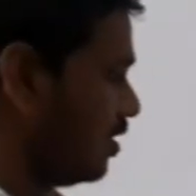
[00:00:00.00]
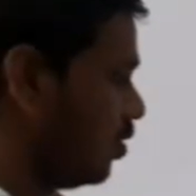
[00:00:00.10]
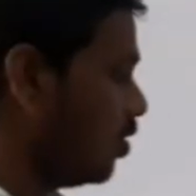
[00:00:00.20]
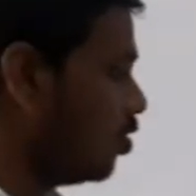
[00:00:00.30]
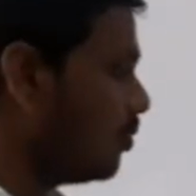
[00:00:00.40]

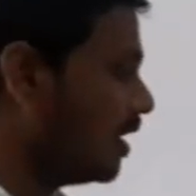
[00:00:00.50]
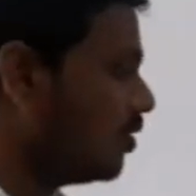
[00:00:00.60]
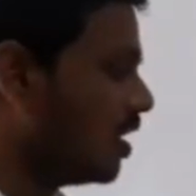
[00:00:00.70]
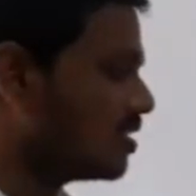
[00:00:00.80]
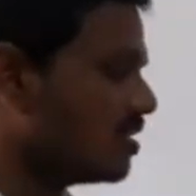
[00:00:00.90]
dou u by
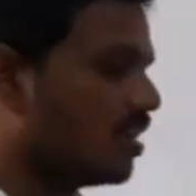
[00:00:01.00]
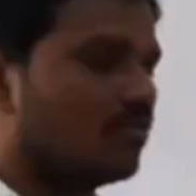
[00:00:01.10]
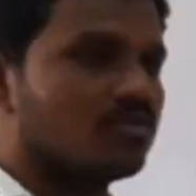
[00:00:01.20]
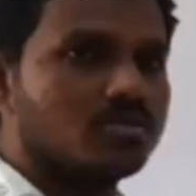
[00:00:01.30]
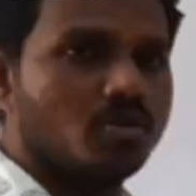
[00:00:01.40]
dou x is
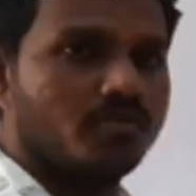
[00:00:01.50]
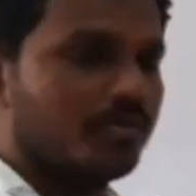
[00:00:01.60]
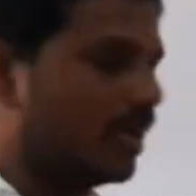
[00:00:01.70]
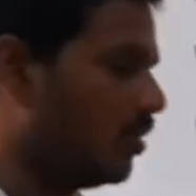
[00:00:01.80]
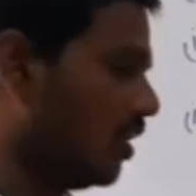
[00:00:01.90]
equal to dou v
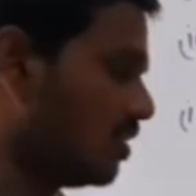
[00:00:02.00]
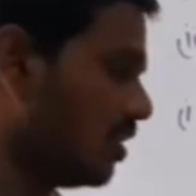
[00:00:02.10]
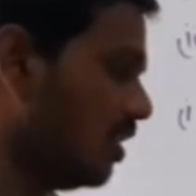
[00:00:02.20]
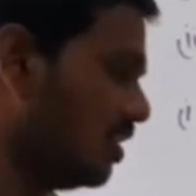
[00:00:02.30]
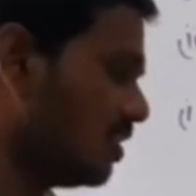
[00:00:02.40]
by dou x.
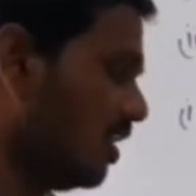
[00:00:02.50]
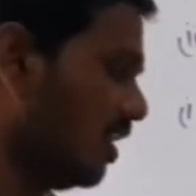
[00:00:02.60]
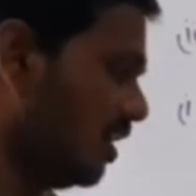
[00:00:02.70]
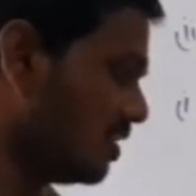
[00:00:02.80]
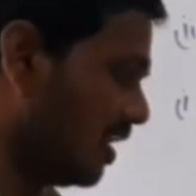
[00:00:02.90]
It
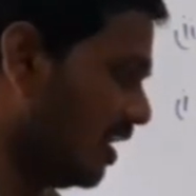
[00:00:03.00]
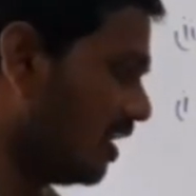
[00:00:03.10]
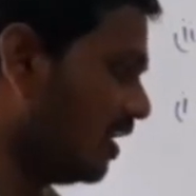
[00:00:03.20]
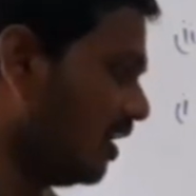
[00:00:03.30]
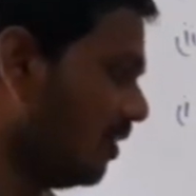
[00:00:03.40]
is
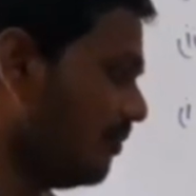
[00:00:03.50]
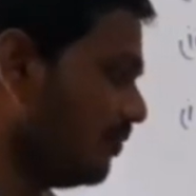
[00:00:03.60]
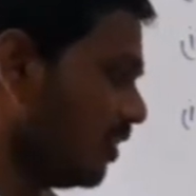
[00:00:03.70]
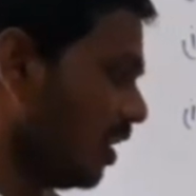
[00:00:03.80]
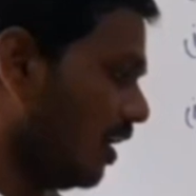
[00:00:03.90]
clear that
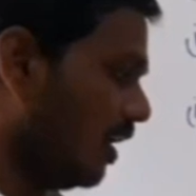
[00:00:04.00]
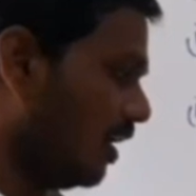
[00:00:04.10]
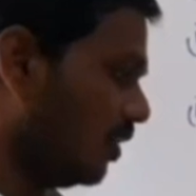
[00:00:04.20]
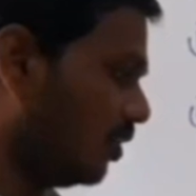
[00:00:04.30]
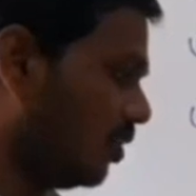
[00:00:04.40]

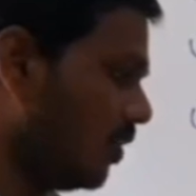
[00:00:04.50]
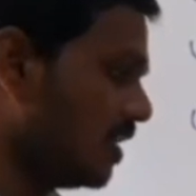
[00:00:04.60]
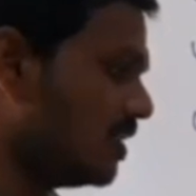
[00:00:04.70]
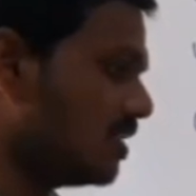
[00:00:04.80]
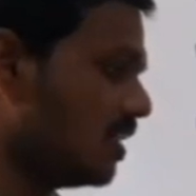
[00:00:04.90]

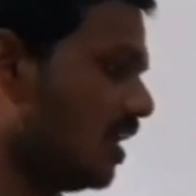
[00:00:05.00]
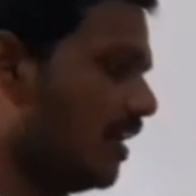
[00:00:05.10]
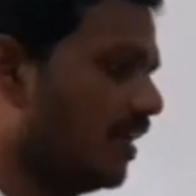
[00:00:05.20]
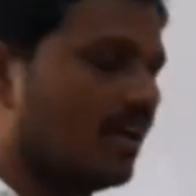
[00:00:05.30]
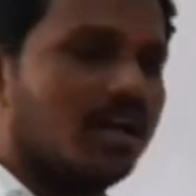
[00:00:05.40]
2x is
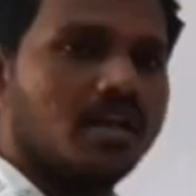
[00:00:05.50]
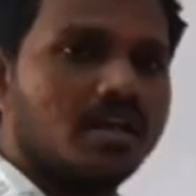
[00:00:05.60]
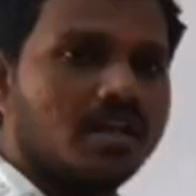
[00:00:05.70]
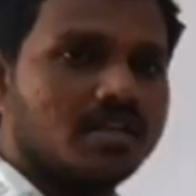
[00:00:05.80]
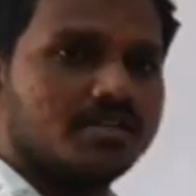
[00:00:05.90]
not at
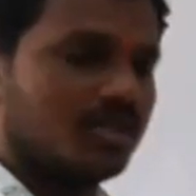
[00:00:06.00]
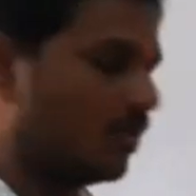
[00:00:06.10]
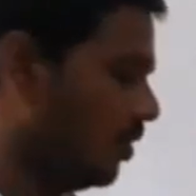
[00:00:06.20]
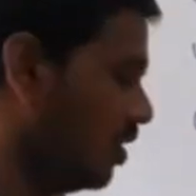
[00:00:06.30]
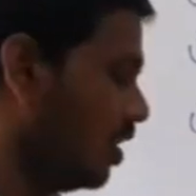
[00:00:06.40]
all
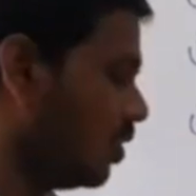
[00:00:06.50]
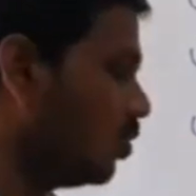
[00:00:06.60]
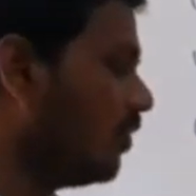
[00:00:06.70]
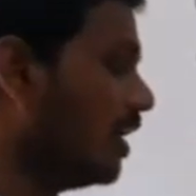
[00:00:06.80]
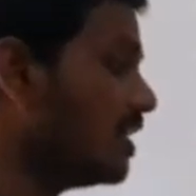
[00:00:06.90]
0,
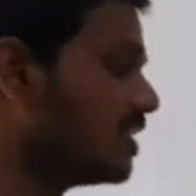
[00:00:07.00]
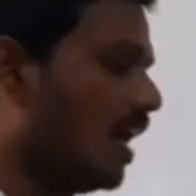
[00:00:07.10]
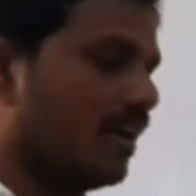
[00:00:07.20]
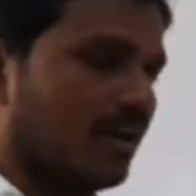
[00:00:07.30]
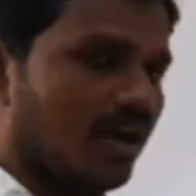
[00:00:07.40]
2y is
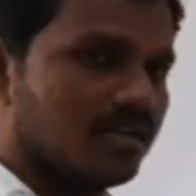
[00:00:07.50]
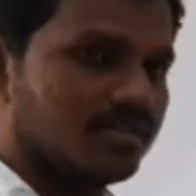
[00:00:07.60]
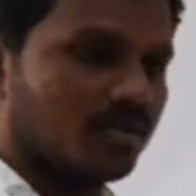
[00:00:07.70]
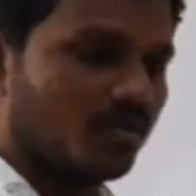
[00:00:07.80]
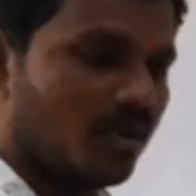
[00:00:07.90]
not at all
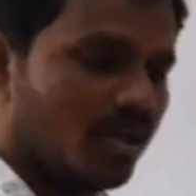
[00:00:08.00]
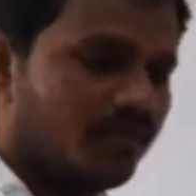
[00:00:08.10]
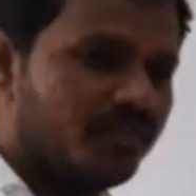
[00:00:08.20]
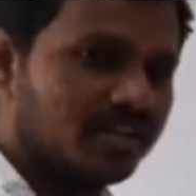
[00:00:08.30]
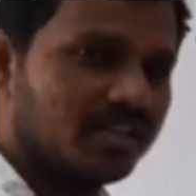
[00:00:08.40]
0.
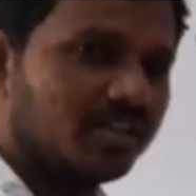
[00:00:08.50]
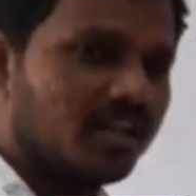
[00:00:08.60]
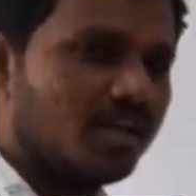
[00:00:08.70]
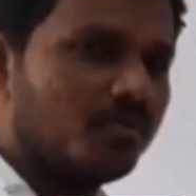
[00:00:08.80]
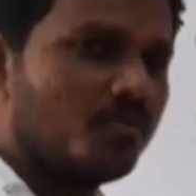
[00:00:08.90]
If you are
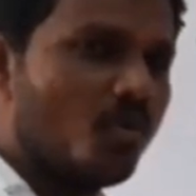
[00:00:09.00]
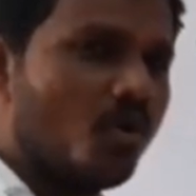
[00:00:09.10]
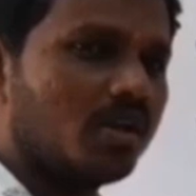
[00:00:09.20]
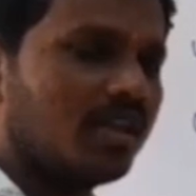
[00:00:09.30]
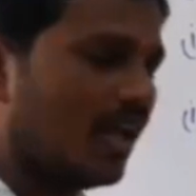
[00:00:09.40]
thinking
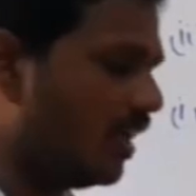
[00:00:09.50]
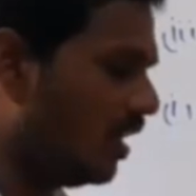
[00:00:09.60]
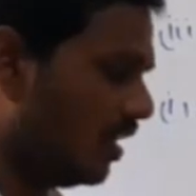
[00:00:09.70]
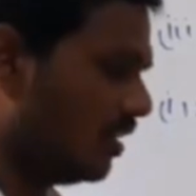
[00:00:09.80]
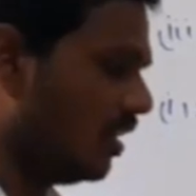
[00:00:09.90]
more
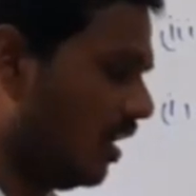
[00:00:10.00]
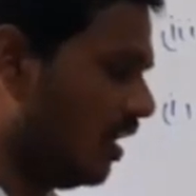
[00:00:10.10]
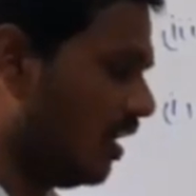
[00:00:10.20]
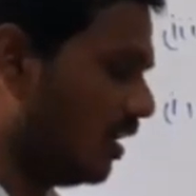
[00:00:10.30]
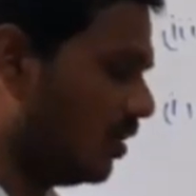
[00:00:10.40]
than
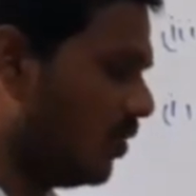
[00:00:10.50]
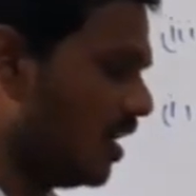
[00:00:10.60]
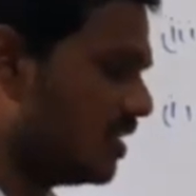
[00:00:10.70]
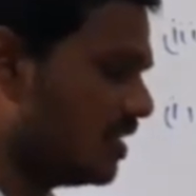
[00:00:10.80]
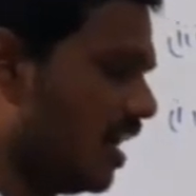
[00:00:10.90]

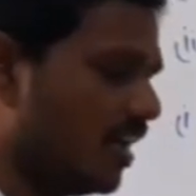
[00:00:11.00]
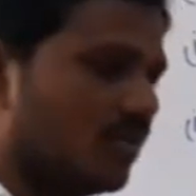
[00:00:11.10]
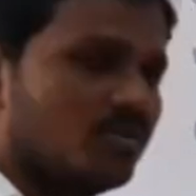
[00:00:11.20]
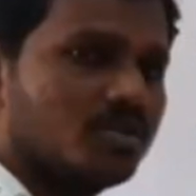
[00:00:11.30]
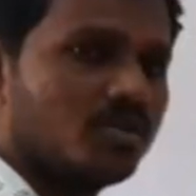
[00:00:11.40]
2x is not
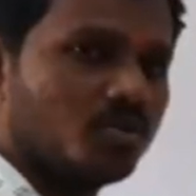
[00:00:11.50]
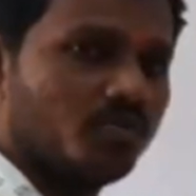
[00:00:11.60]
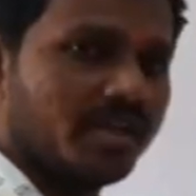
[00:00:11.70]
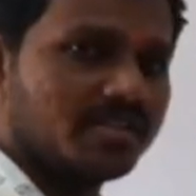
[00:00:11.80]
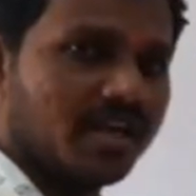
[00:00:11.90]
equal to 0,
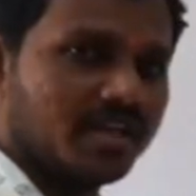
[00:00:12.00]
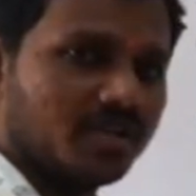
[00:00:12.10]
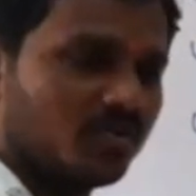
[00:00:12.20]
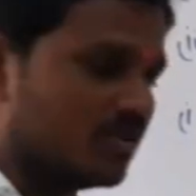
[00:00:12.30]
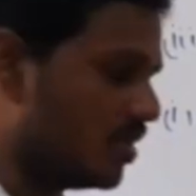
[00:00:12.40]
2y is not
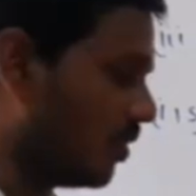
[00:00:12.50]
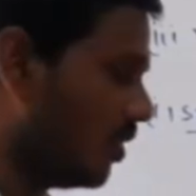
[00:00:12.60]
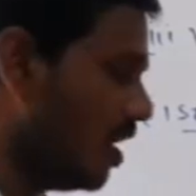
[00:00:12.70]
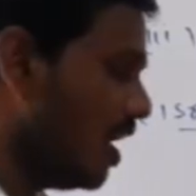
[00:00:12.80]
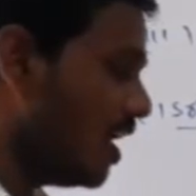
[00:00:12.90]
equal to
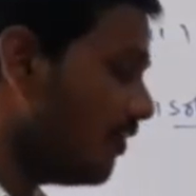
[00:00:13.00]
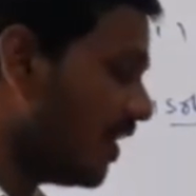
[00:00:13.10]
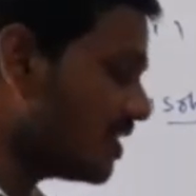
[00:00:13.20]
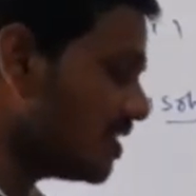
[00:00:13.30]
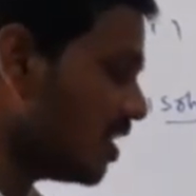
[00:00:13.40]
0. If
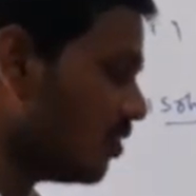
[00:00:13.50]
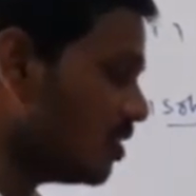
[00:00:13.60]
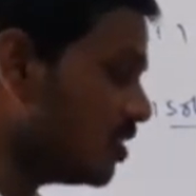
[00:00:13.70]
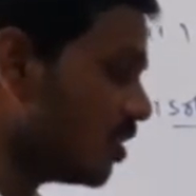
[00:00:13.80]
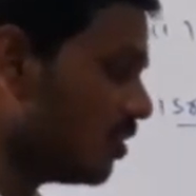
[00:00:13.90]
x is
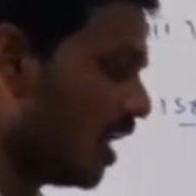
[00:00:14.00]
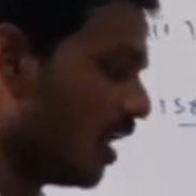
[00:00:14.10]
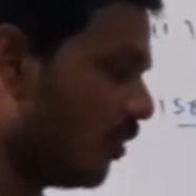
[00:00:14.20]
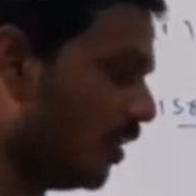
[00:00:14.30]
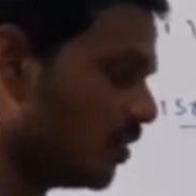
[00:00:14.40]
equal to 0, they
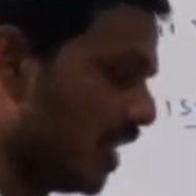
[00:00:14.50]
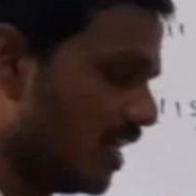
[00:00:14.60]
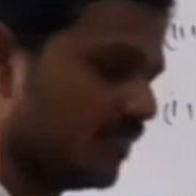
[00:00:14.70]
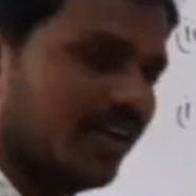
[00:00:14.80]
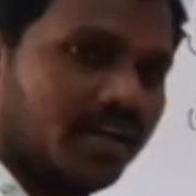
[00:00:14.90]
are going to
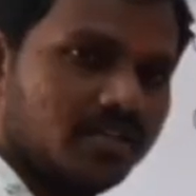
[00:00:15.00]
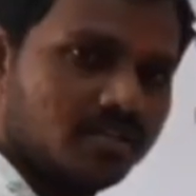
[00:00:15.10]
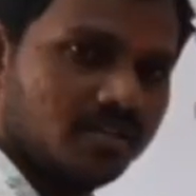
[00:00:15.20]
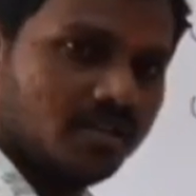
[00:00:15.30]
satisfy, right?